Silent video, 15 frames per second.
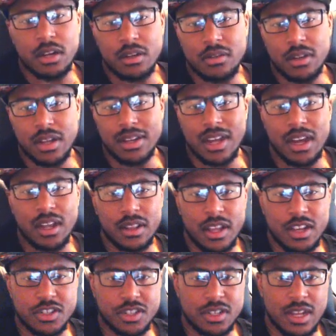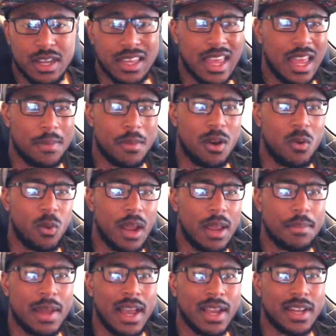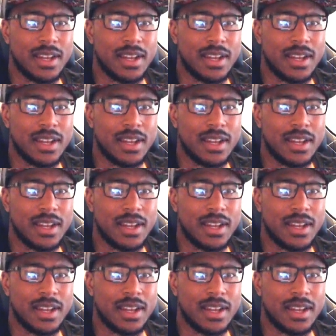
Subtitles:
Annihilation that came out way back in